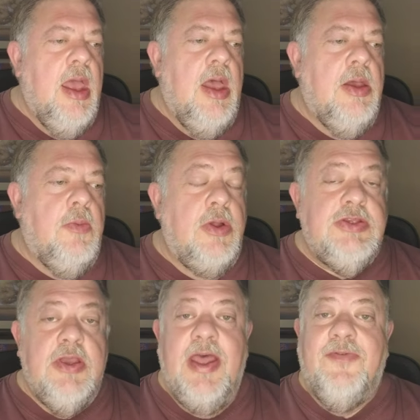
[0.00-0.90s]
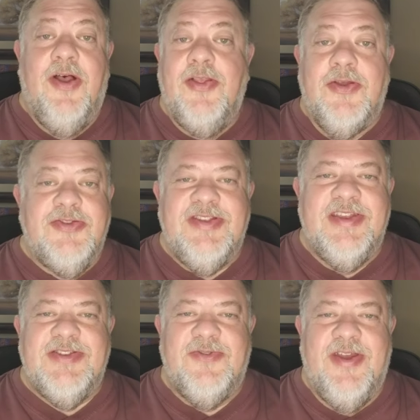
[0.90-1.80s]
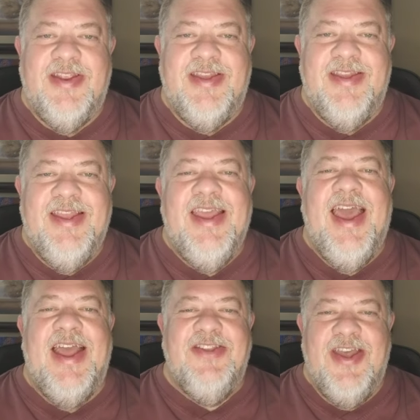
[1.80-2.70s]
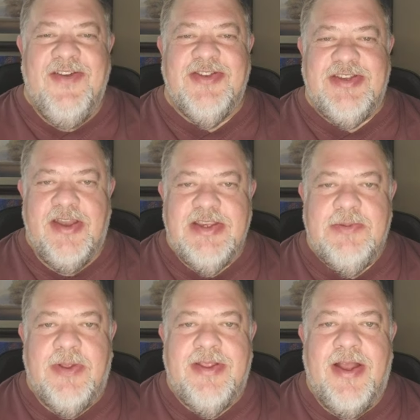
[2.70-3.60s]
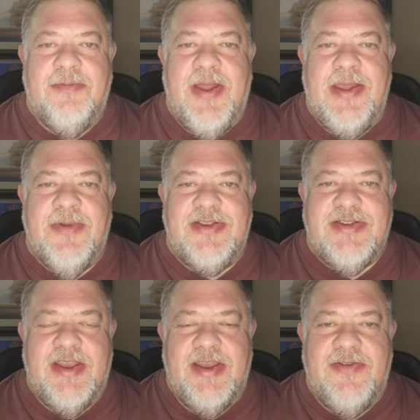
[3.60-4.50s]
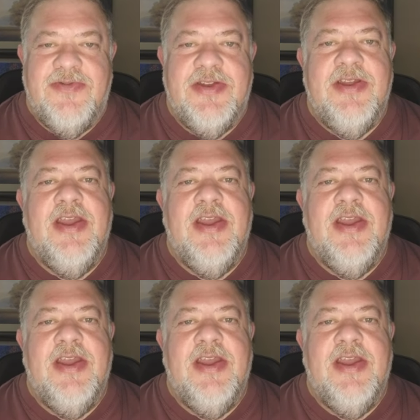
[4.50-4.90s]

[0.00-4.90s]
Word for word: Uh, once you have all those things ready and you have a sizable down payment saved,